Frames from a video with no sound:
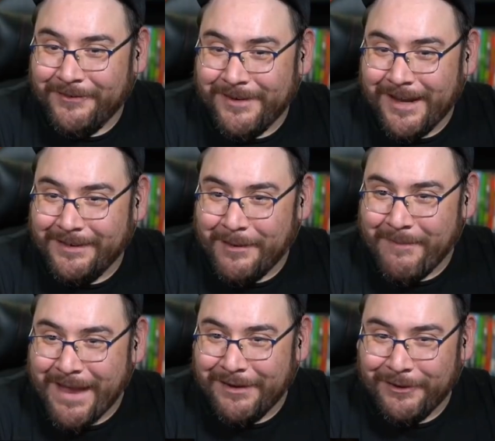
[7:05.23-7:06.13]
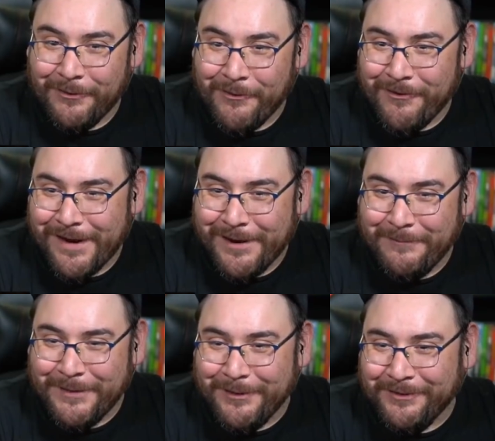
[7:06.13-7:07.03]
We got that
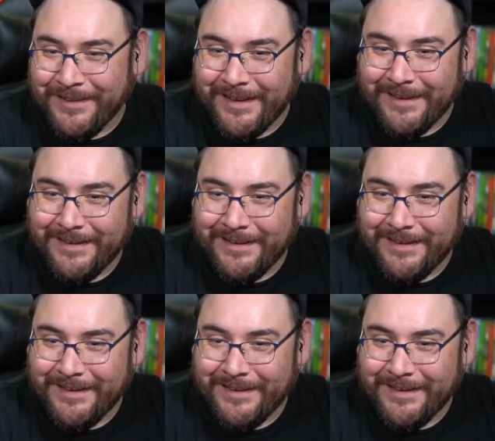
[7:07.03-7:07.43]
Mandalorian music.